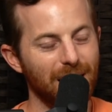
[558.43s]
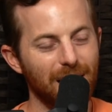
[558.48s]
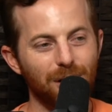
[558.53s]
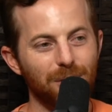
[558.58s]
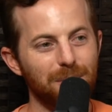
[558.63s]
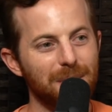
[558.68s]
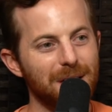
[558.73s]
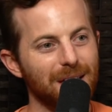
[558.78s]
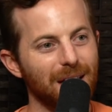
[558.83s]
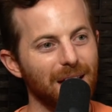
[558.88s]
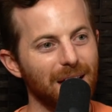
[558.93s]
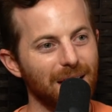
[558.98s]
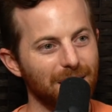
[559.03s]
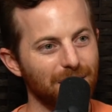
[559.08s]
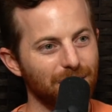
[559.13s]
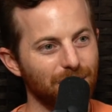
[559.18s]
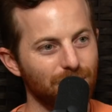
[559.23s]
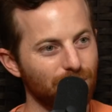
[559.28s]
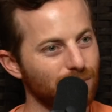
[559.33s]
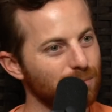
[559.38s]
I don't mean
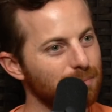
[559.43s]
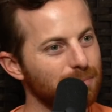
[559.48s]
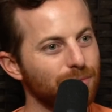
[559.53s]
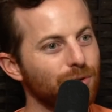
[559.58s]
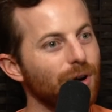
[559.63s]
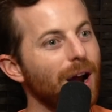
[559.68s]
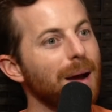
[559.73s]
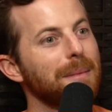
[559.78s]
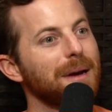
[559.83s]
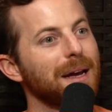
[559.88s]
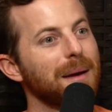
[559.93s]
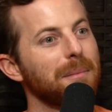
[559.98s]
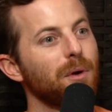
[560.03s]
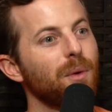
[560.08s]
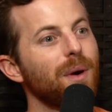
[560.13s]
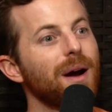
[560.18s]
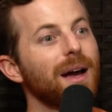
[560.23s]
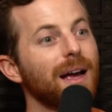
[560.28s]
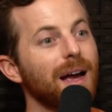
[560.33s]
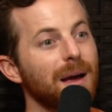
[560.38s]
grabbing him
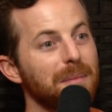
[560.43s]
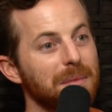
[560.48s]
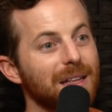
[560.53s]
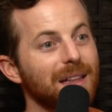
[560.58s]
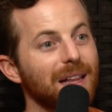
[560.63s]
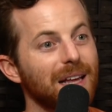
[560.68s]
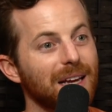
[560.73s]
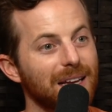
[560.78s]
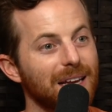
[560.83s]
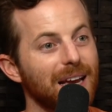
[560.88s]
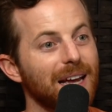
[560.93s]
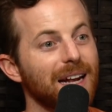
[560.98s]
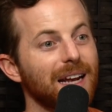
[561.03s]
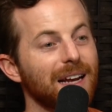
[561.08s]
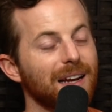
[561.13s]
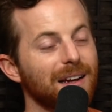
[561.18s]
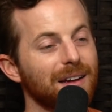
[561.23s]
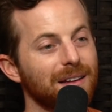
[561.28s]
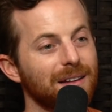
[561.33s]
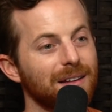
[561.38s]
away. I mean
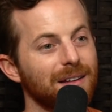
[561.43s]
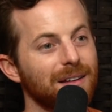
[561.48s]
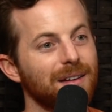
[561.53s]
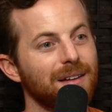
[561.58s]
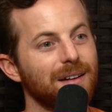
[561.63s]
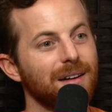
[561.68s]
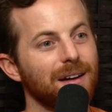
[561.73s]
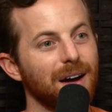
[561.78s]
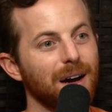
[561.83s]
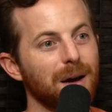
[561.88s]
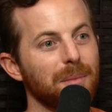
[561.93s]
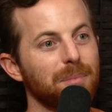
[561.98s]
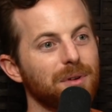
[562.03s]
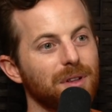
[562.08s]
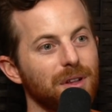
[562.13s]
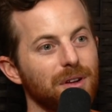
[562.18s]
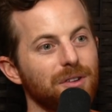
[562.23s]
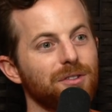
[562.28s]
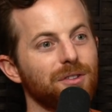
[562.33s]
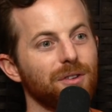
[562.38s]
getting up
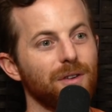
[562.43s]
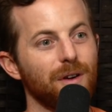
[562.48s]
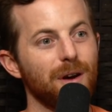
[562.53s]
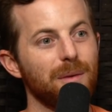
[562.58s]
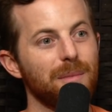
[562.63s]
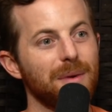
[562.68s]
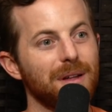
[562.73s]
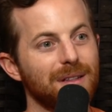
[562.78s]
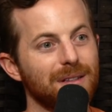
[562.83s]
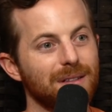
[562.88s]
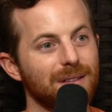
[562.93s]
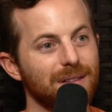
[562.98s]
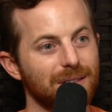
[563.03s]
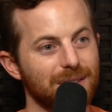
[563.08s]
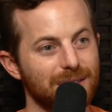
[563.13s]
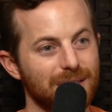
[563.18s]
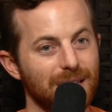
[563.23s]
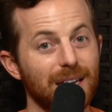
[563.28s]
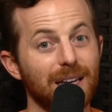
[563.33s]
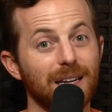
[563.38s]
close to him and
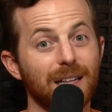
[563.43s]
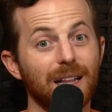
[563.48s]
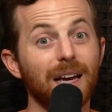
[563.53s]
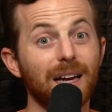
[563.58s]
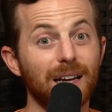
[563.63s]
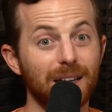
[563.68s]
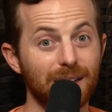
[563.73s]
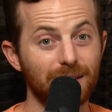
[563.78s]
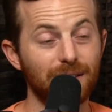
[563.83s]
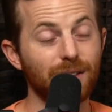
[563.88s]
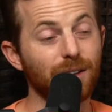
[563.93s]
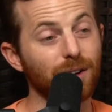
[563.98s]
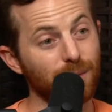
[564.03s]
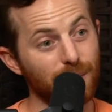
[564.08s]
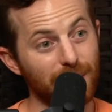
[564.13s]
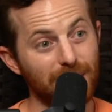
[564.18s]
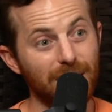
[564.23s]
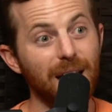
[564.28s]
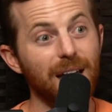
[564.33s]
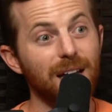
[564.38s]
saying look, we
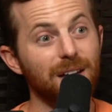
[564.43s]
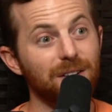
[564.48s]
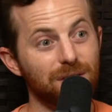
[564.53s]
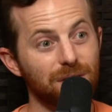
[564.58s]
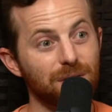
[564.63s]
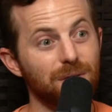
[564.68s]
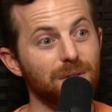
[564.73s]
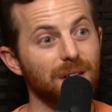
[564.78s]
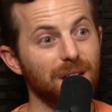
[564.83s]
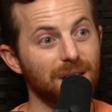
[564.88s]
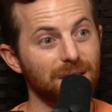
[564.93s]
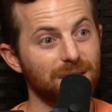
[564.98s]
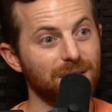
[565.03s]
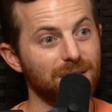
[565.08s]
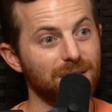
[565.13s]
can't do this.